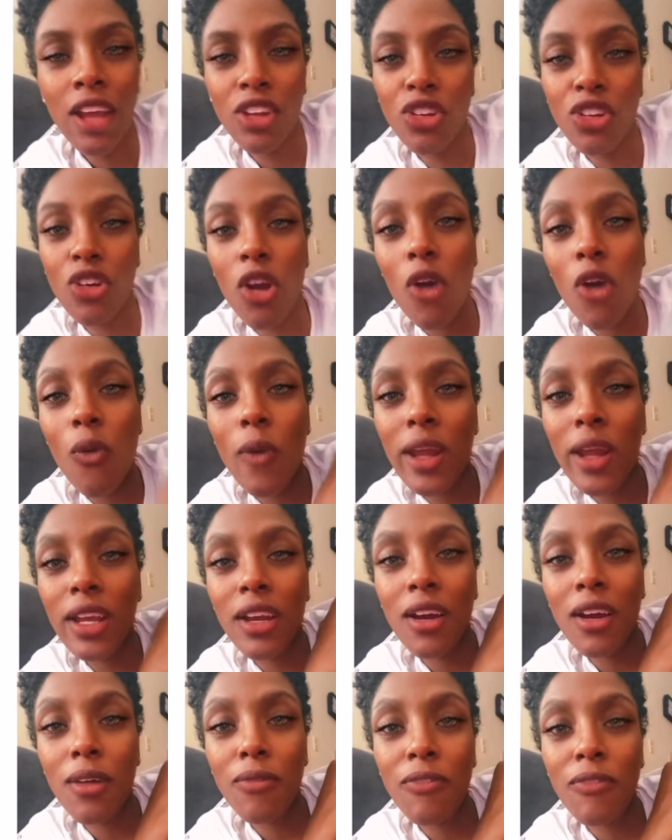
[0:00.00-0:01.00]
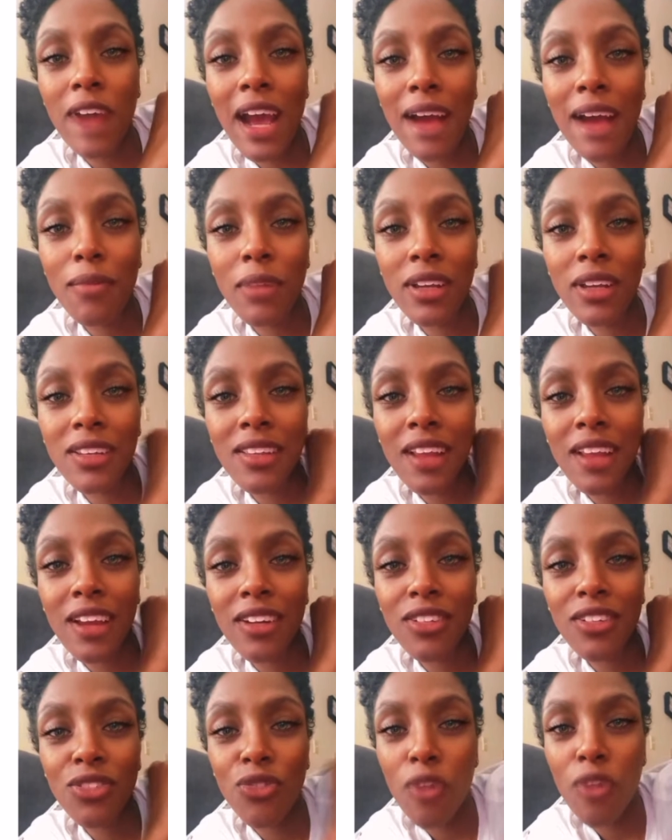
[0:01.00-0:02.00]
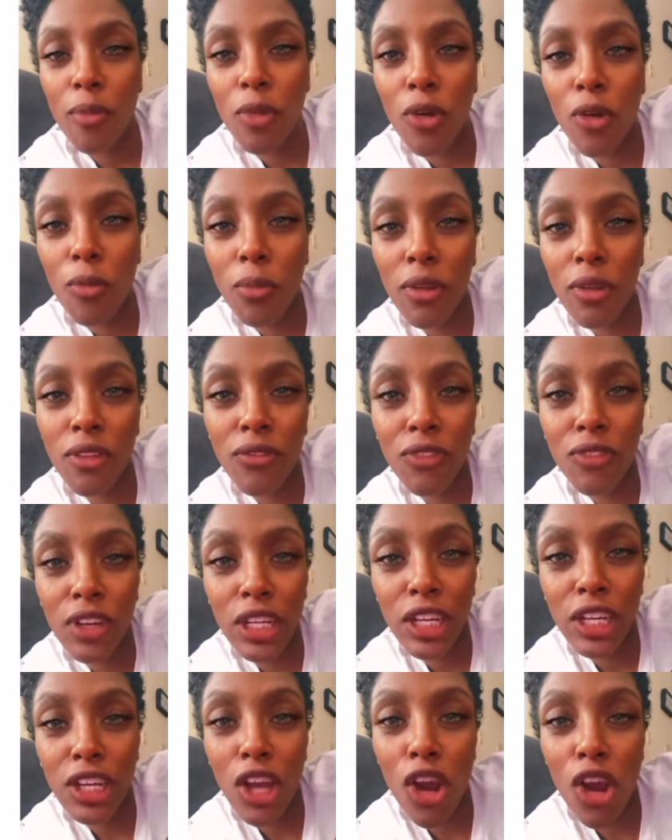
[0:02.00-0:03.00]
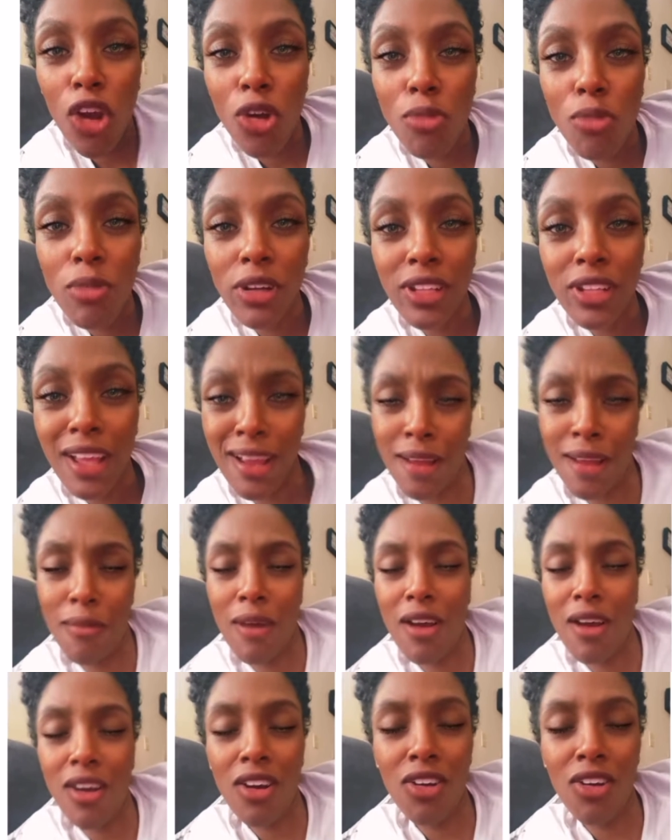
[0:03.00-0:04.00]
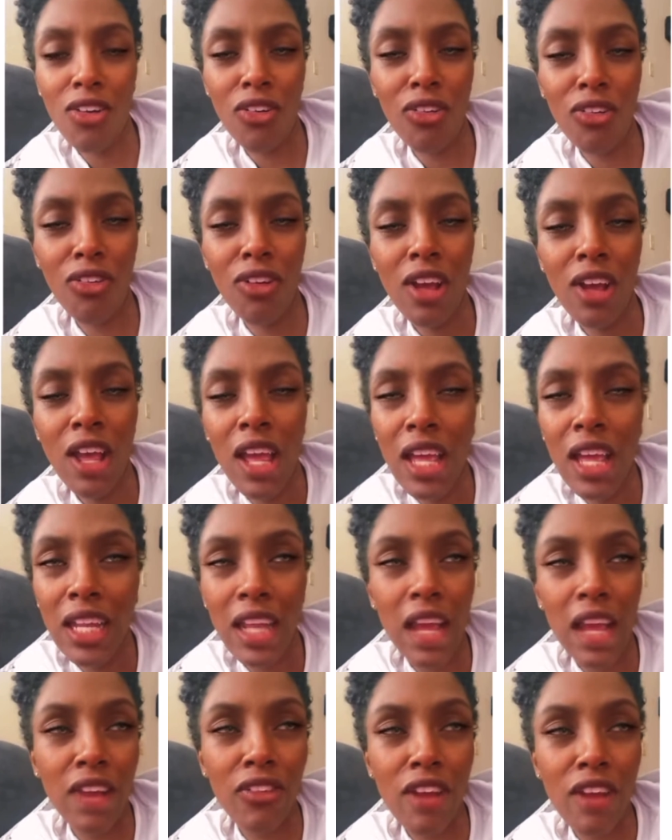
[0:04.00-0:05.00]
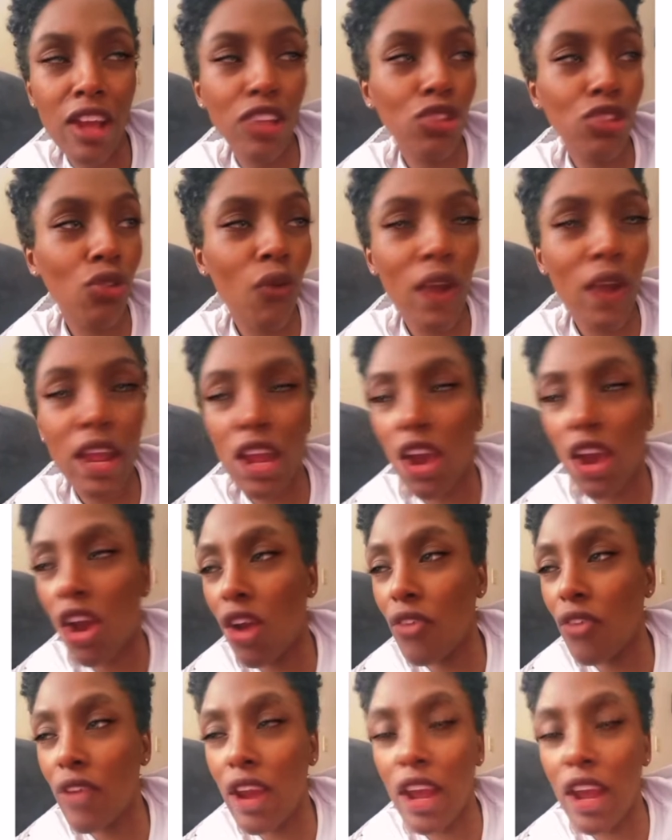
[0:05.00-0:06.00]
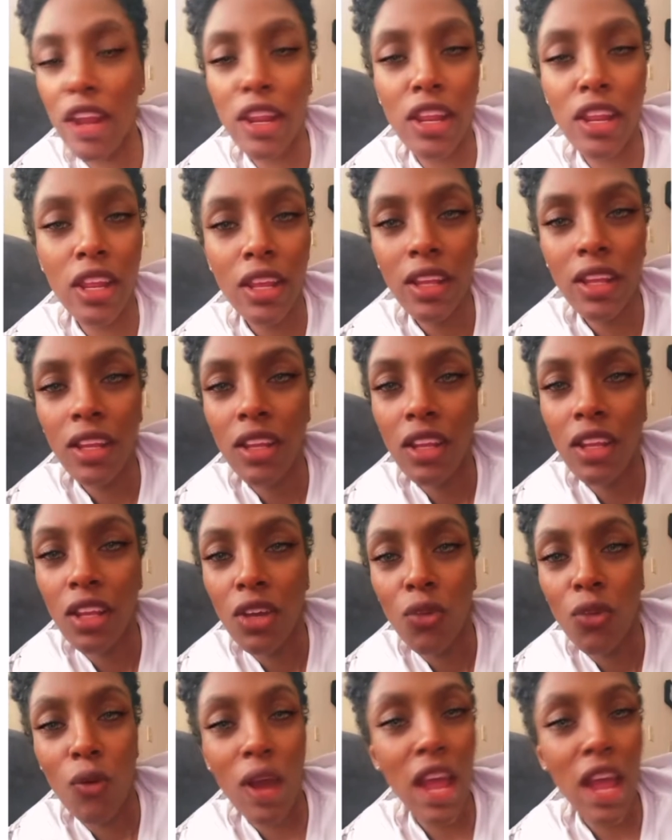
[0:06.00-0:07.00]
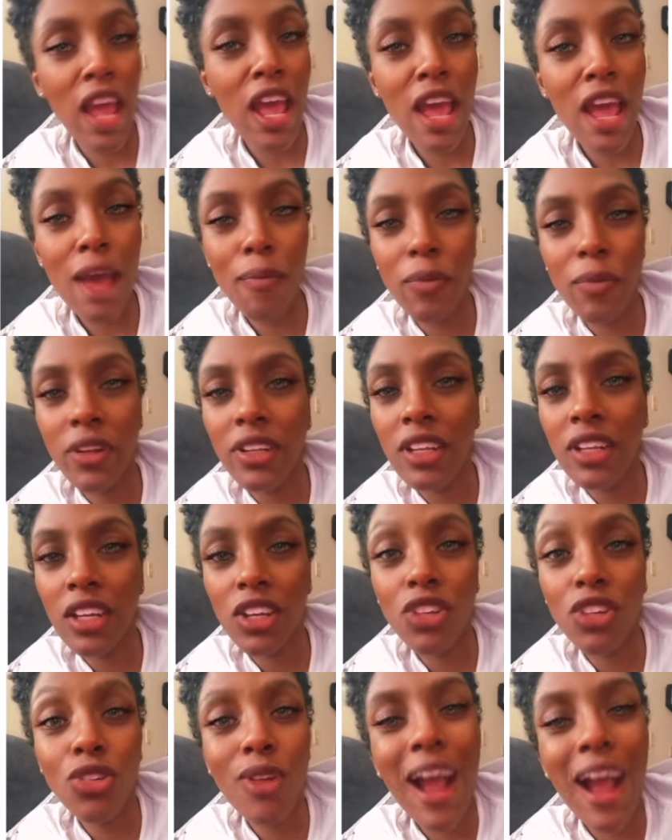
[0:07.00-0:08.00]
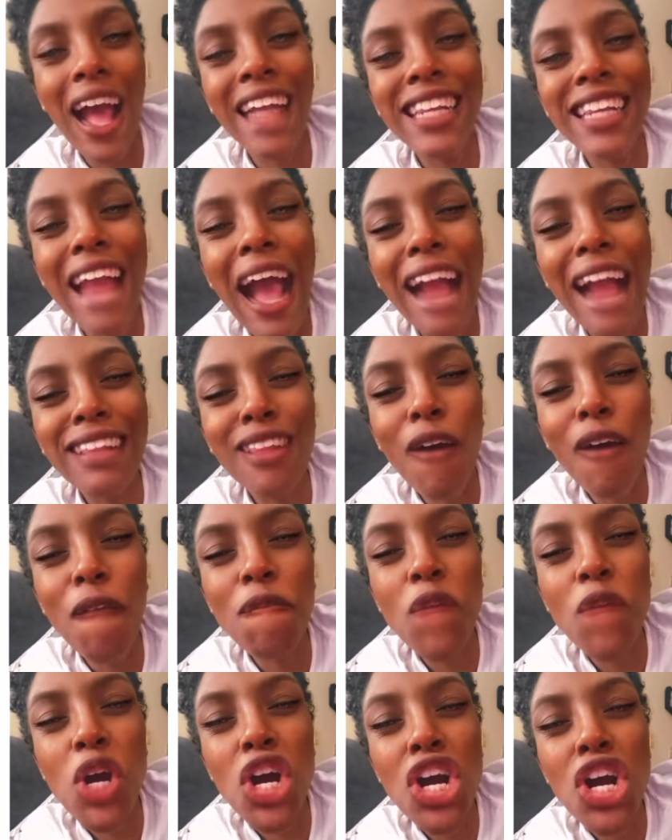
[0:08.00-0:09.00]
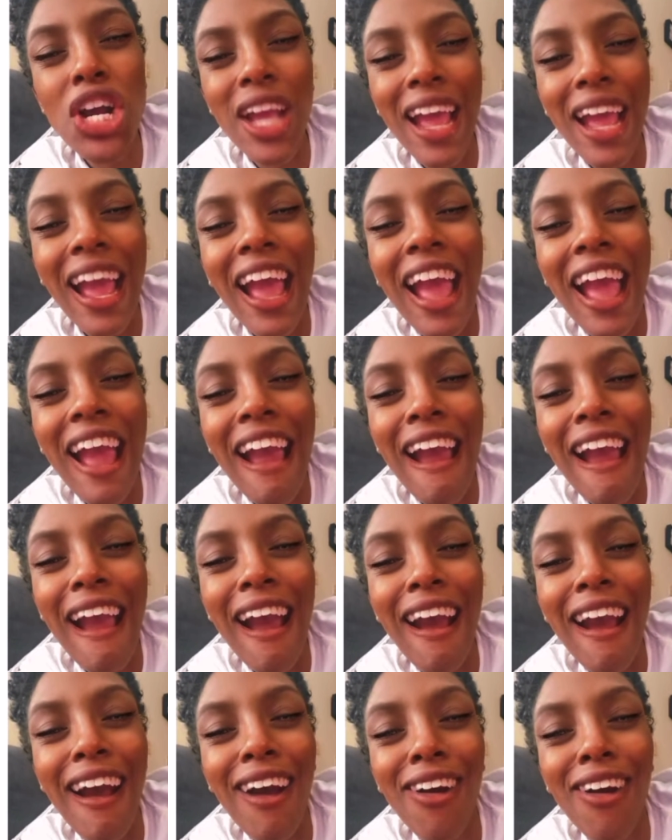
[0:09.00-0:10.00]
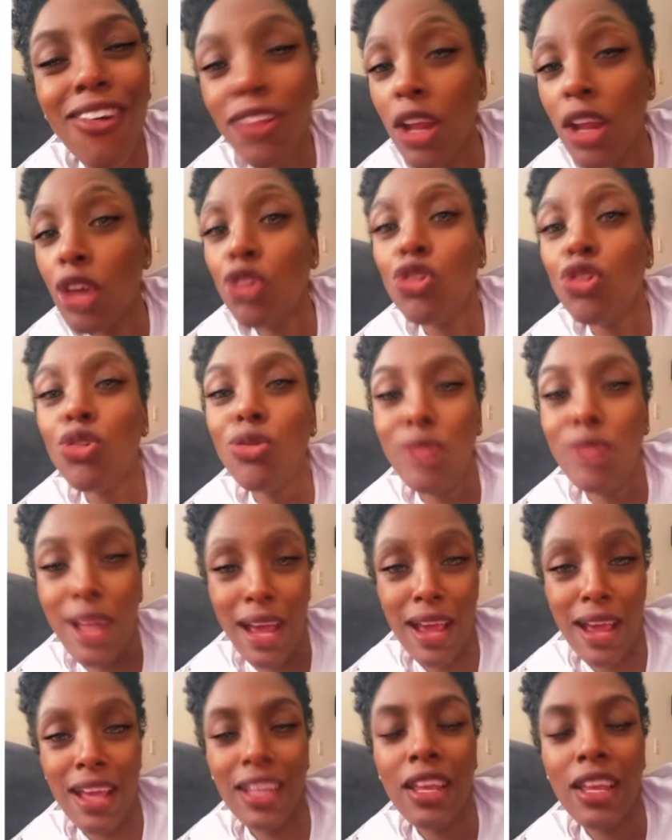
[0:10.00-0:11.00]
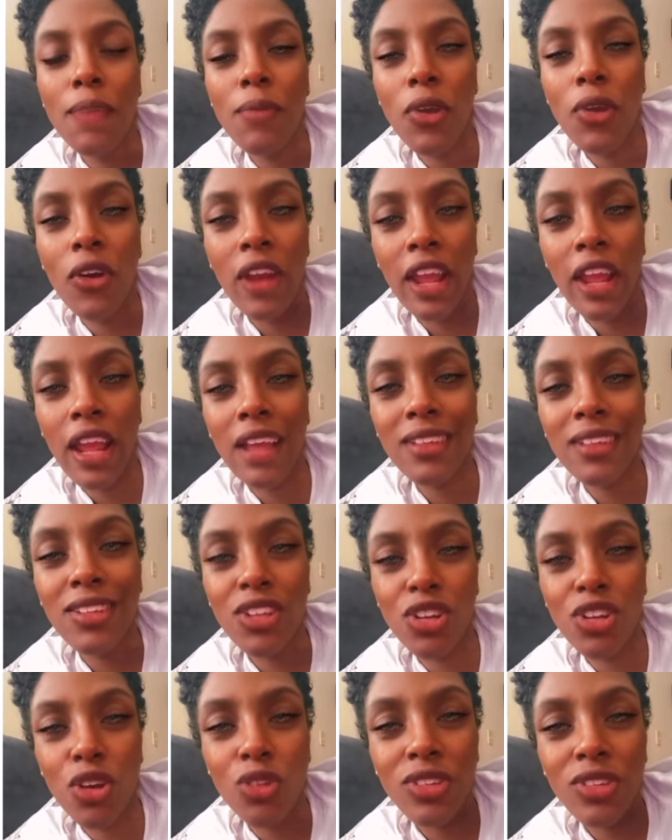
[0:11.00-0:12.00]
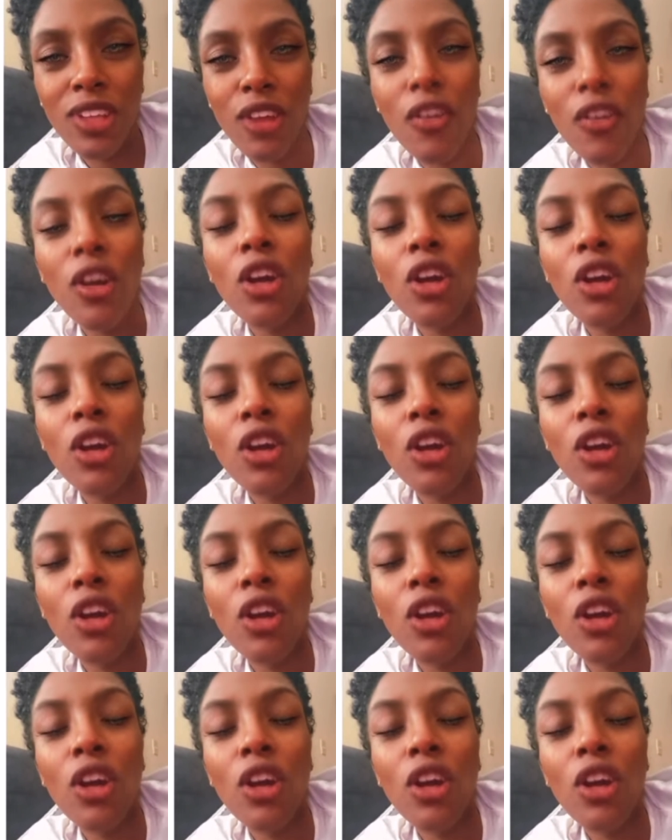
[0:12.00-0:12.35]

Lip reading: You're going to wake up 5 months later from your motherfucking coma. Talk about, oh, did I graduate already? What happened, nigga? You got knocked the fuck out. Do not keep your hands to yourself.